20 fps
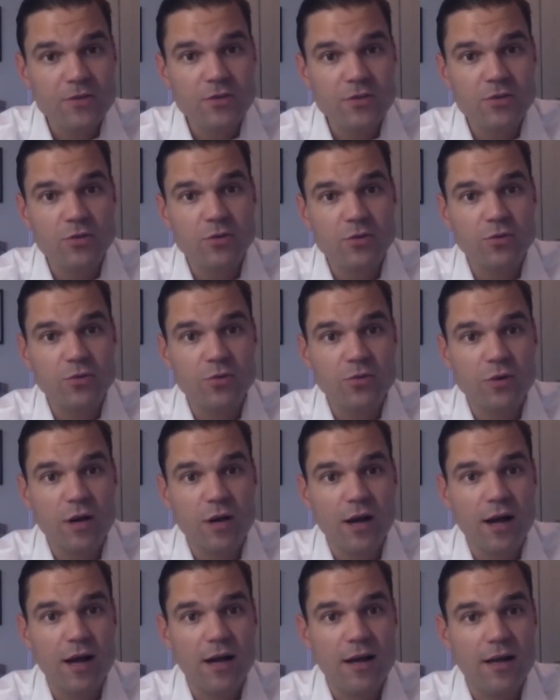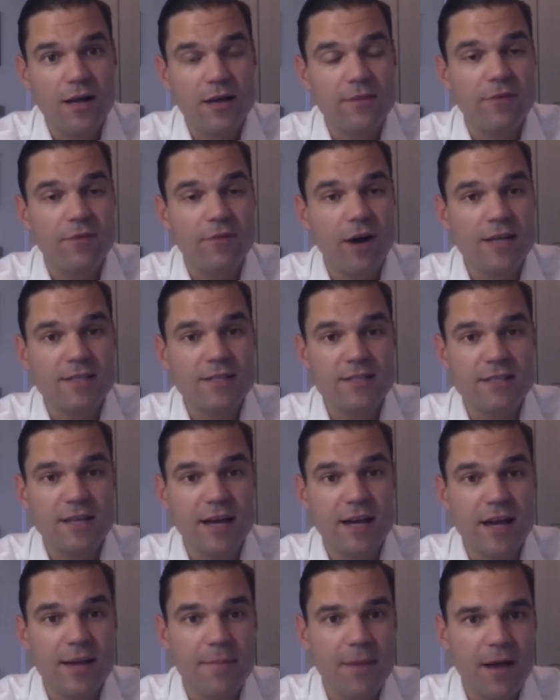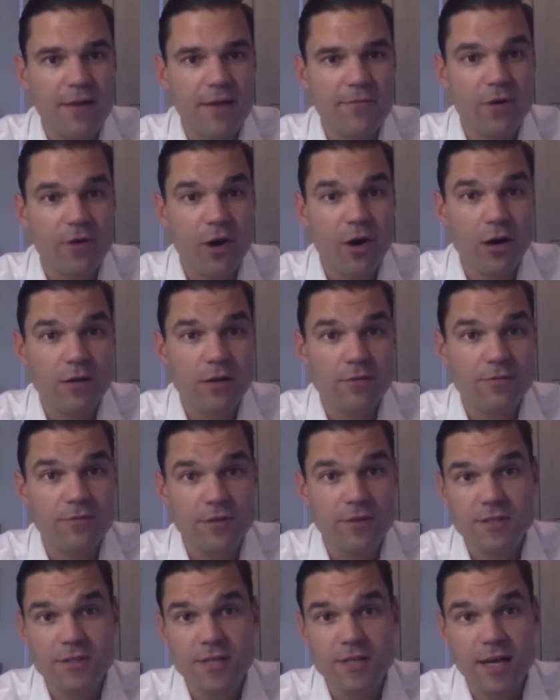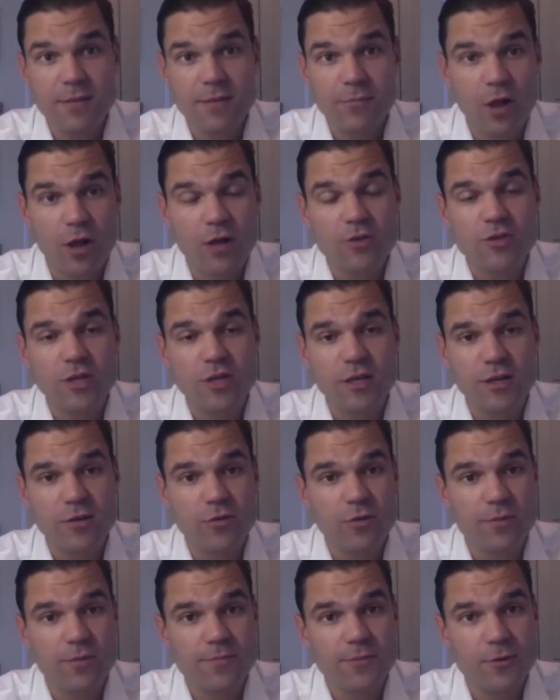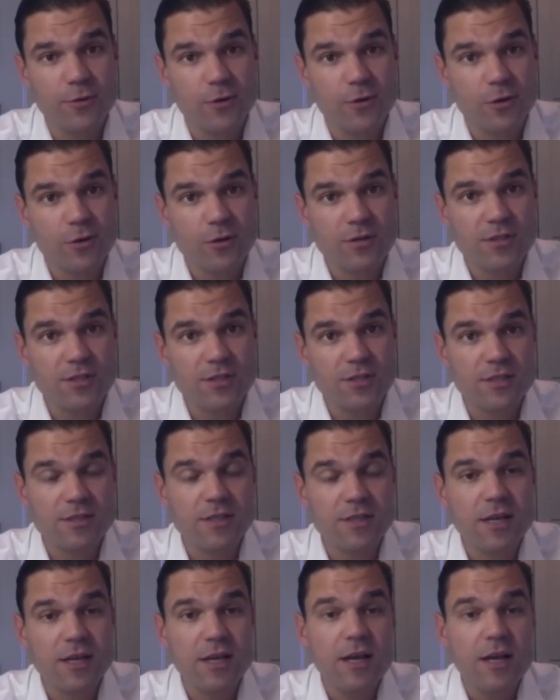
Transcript: to advise the IMF on fintech, blockchain, and cryptocurrencies.